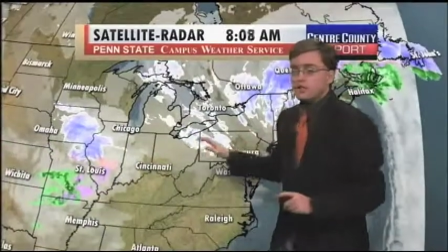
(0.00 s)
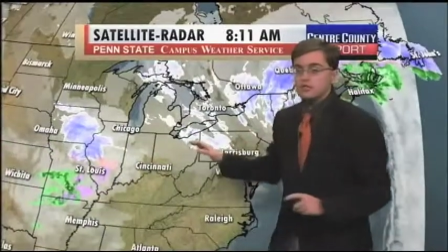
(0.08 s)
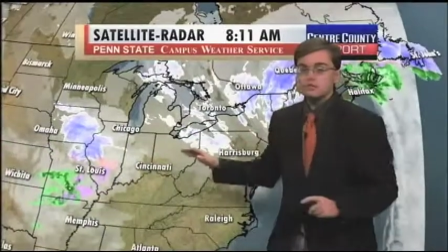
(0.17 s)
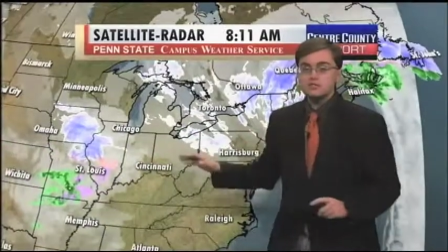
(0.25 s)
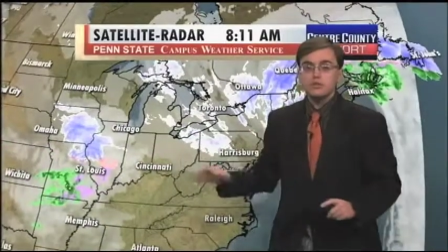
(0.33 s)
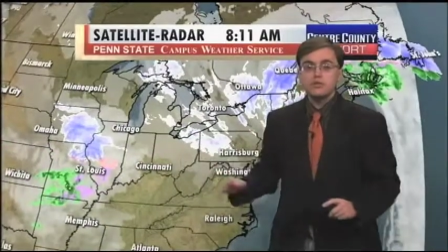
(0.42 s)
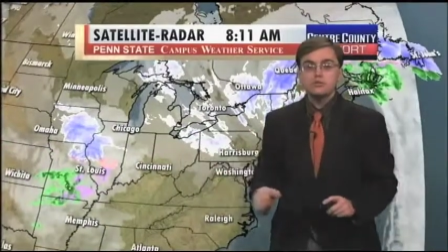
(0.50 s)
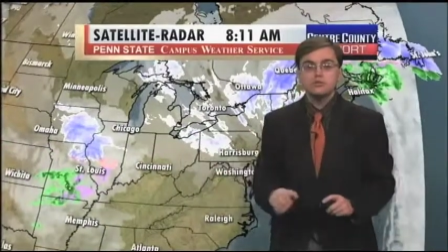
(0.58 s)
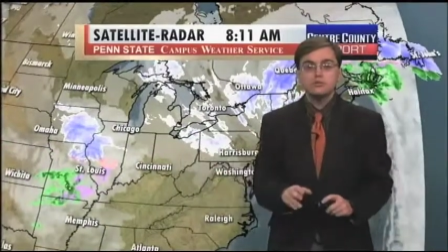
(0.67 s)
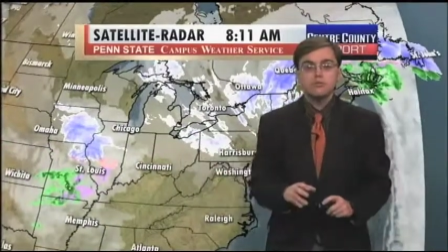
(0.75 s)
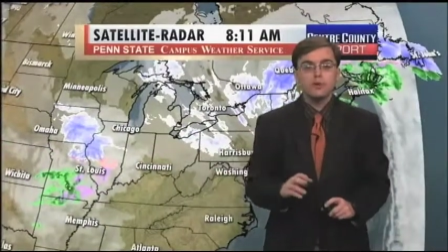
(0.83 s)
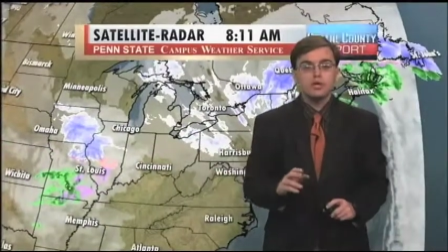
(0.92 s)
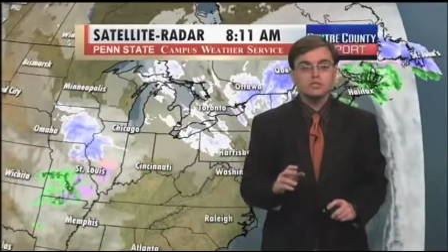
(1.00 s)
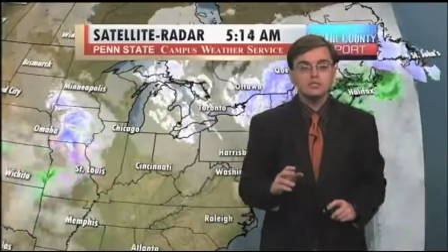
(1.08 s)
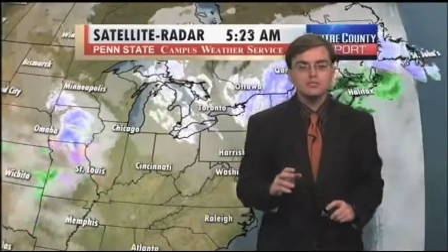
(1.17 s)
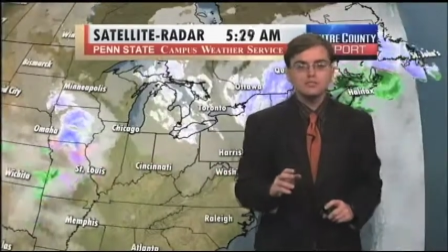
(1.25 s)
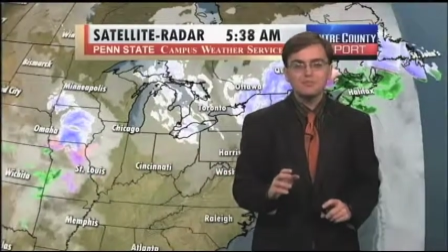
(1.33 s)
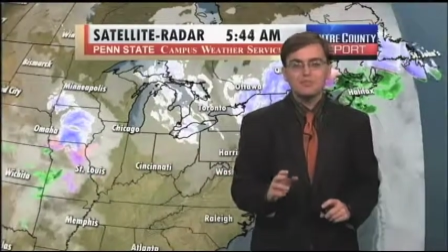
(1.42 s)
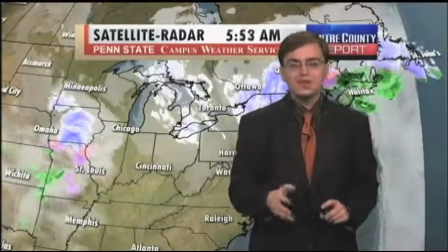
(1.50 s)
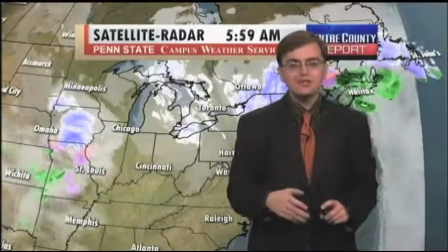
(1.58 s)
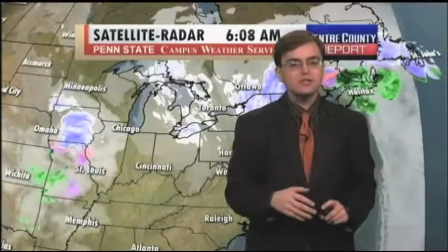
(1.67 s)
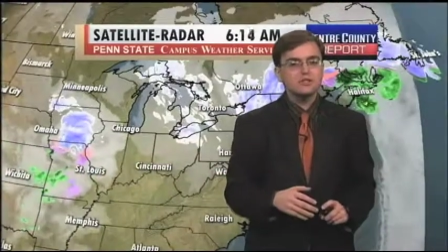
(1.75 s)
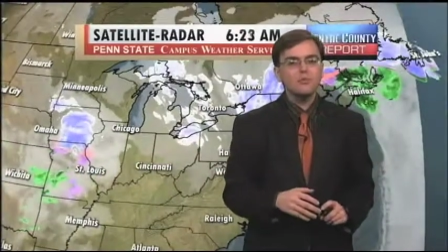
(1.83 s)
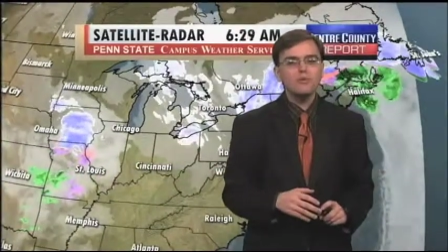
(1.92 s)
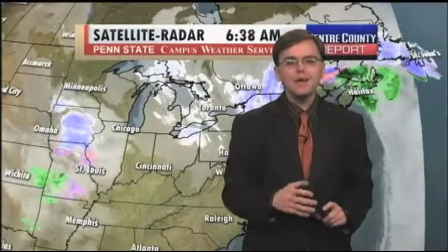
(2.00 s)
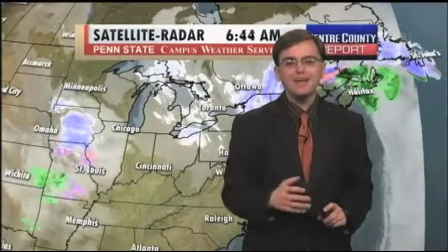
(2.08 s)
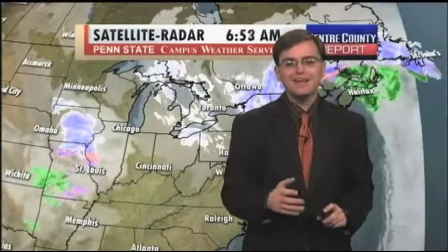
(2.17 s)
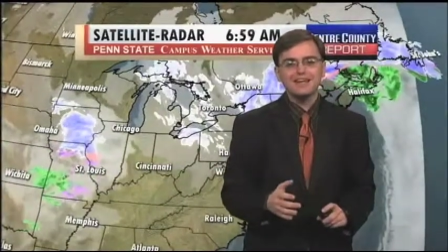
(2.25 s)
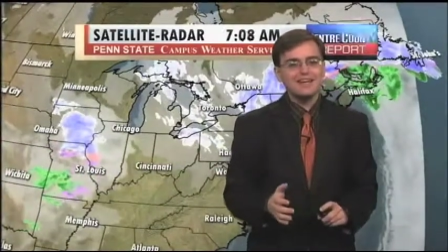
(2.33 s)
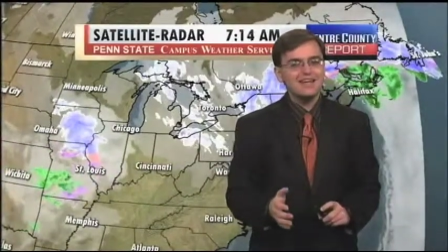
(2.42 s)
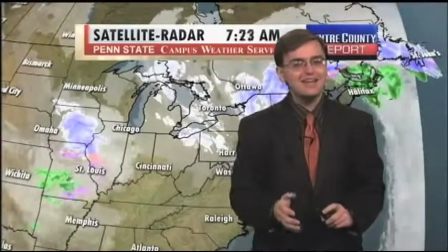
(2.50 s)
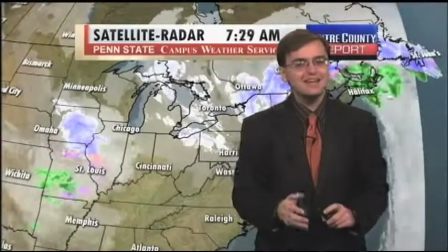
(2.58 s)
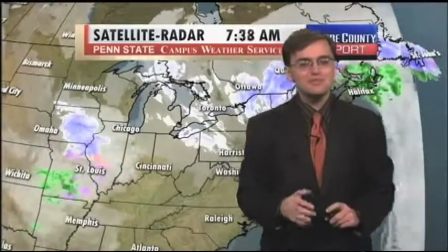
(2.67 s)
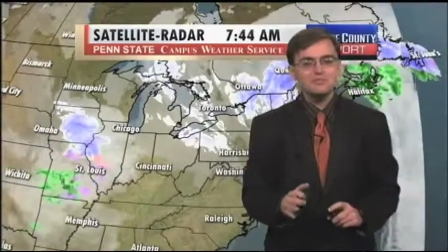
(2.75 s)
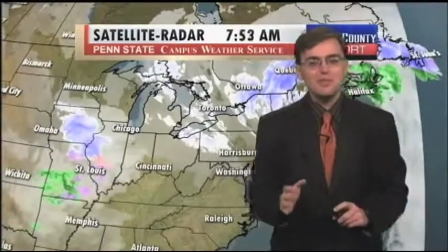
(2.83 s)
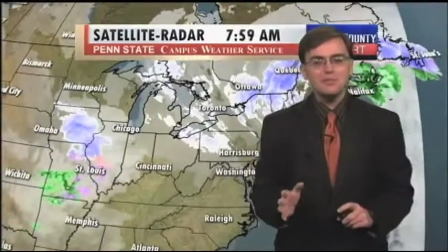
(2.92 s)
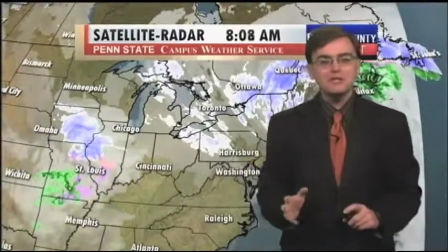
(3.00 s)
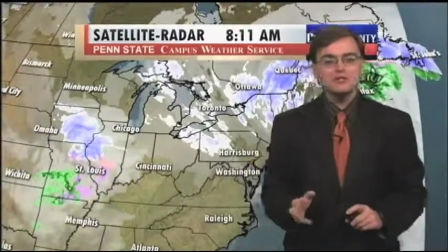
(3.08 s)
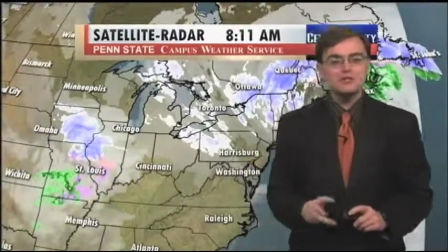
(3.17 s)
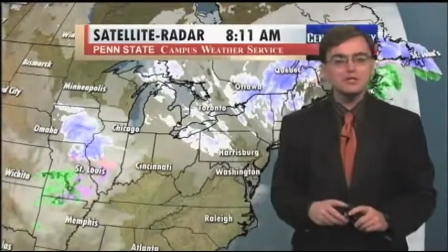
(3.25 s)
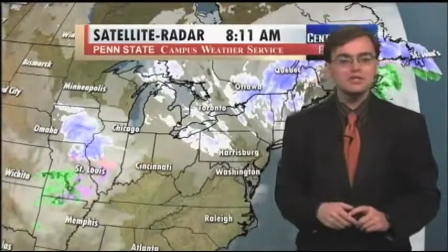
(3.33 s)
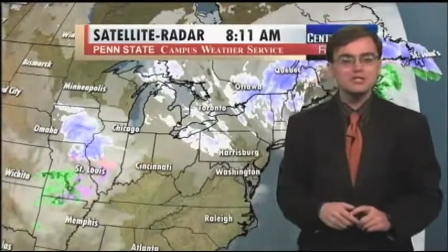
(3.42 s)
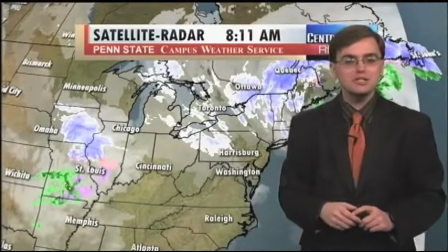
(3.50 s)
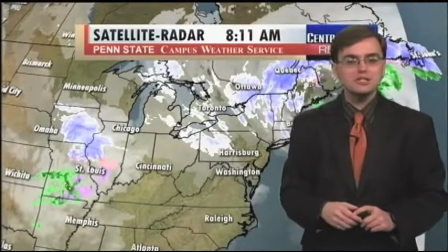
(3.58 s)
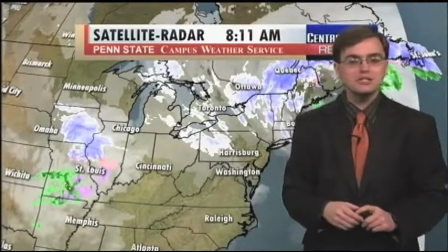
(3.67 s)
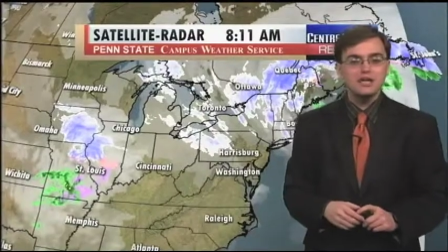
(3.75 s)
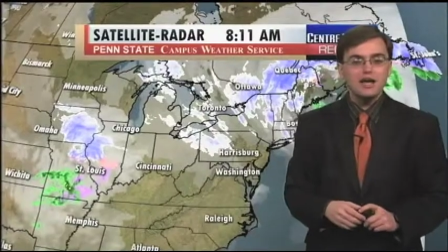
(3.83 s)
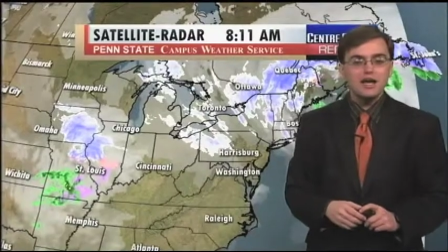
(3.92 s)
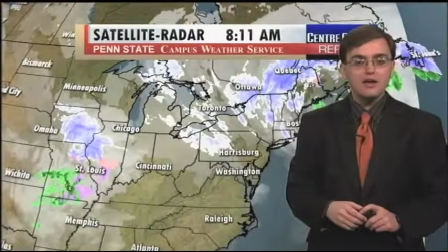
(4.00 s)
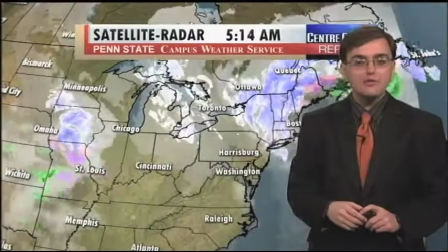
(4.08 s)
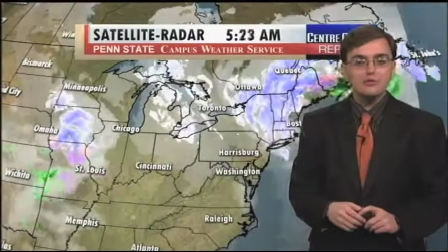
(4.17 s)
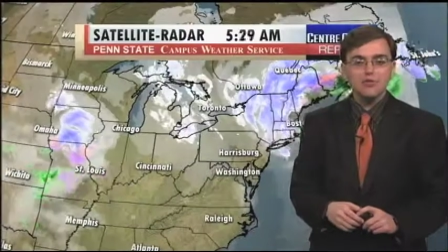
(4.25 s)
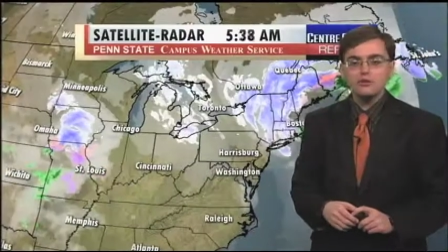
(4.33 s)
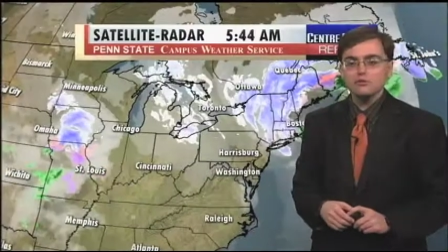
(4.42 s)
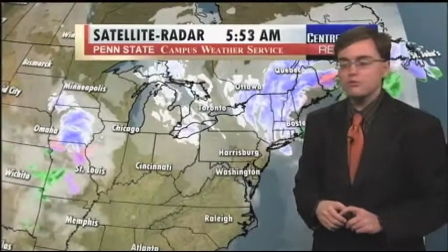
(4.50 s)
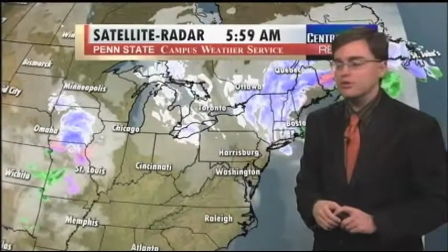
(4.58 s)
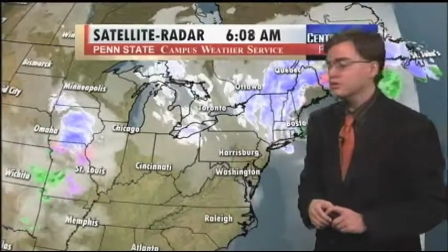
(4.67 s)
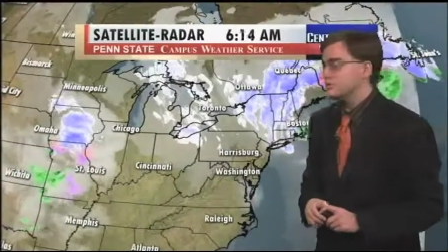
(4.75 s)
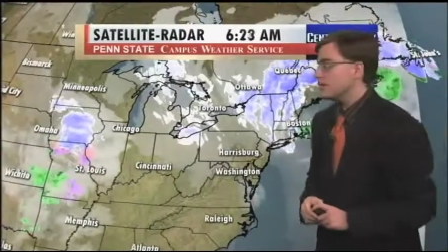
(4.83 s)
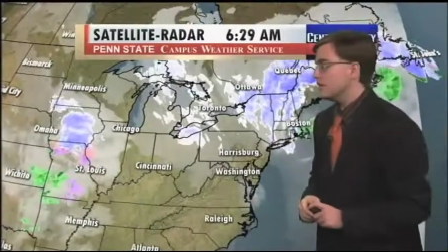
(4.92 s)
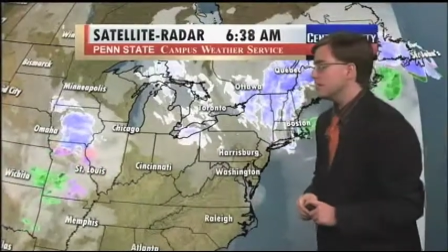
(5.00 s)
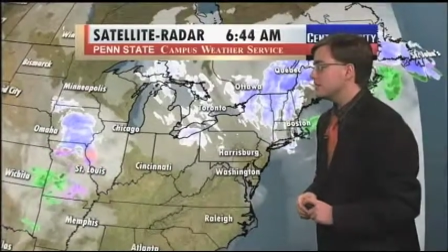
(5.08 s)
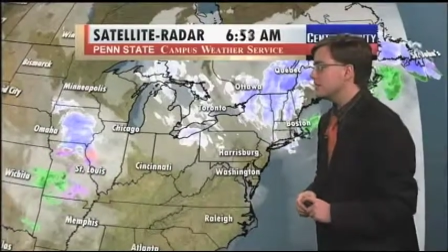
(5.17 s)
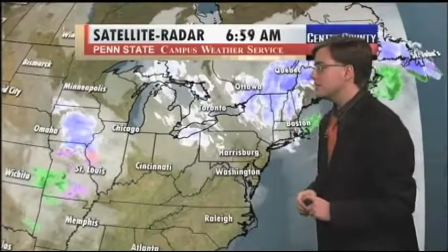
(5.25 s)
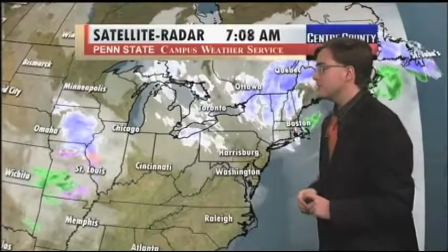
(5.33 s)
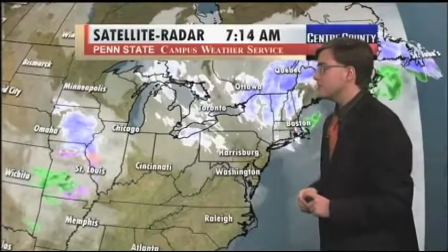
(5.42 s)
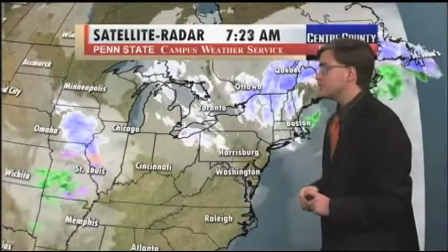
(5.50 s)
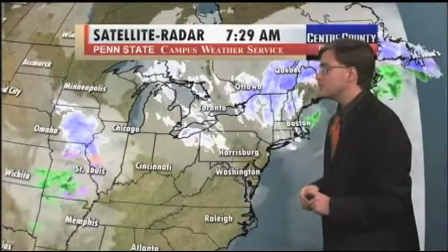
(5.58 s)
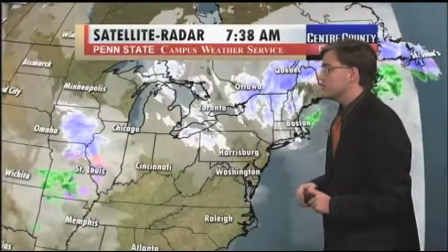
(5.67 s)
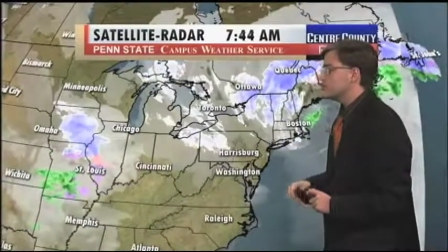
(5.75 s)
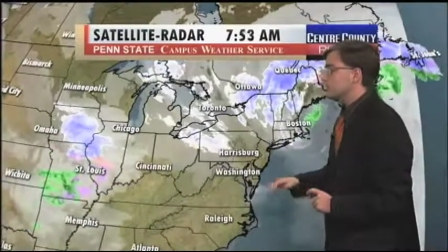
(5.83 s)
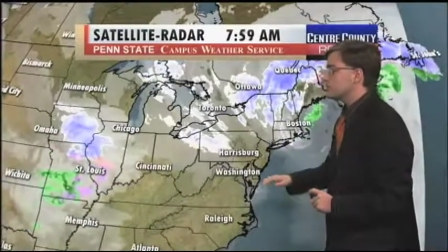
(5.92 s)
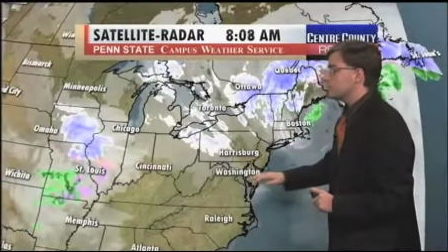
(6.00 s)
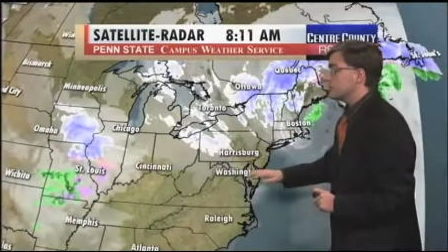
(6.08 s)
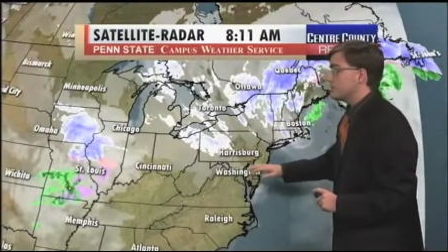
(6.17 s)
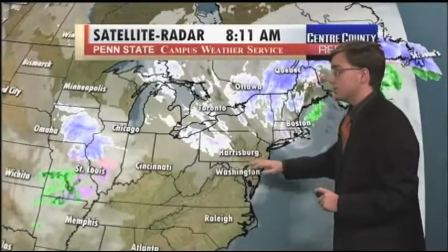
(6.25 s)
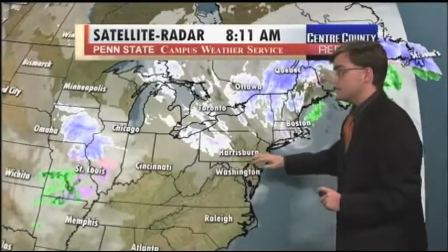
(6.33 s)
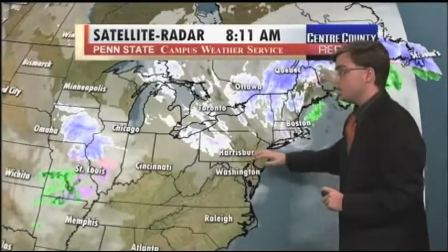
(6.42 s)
It's going to bring us some light snow. We might get an inch, maybe two inches throughout the region. Nothing like we saw yesterday that's